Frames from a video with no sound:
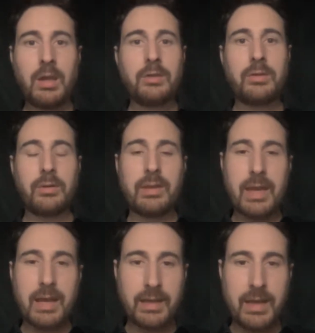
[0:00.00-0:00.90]
So in
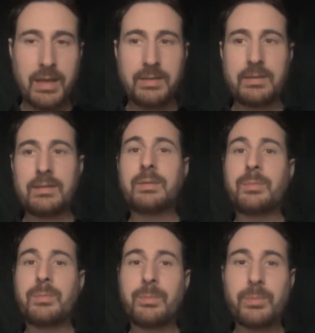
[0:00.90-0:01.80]
that case, it's a
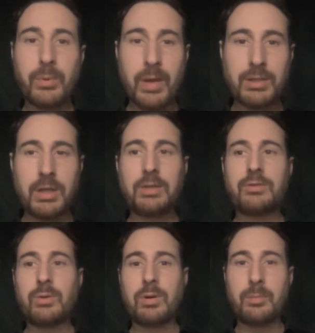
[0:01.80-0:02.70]

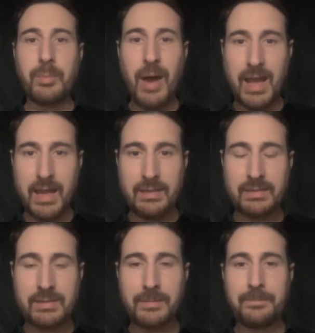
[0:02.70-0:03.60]
prejudice or
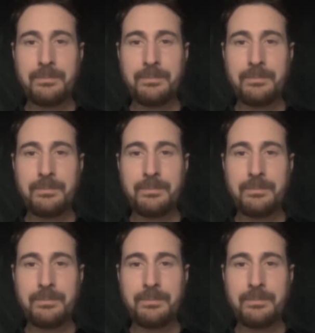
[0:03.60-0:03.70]
bias